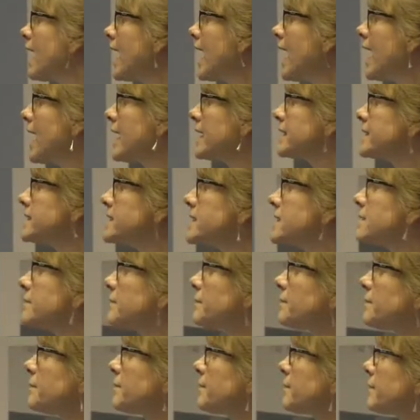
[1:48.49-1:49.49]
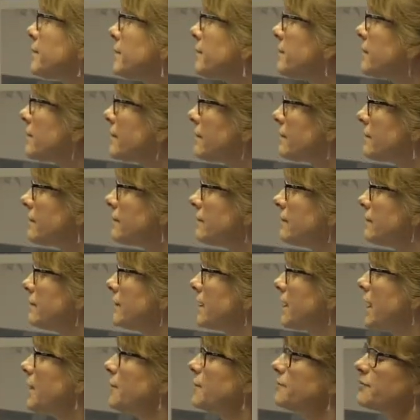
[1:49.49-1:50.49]
And
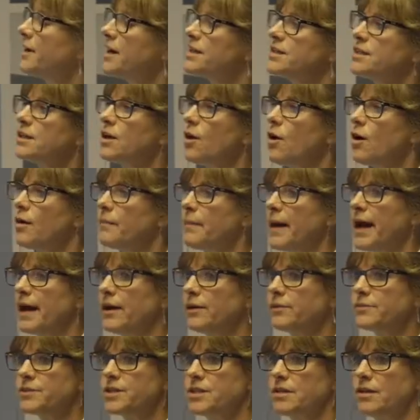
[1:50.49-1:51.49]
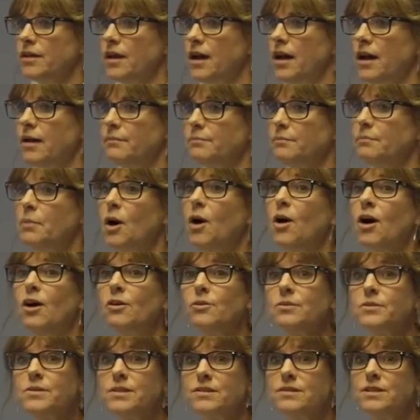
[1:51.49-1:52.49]
you know, we've heard a lot about
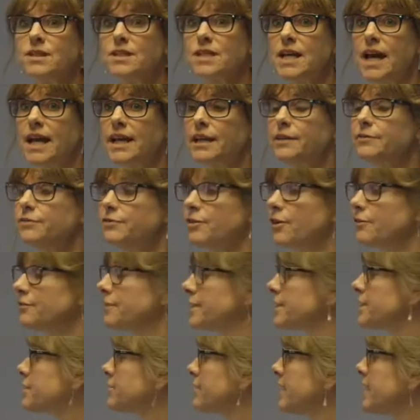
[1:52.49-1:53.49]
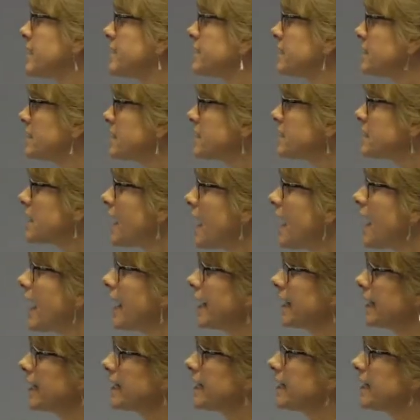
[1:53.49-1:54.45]
potholes today for obvious reasons, and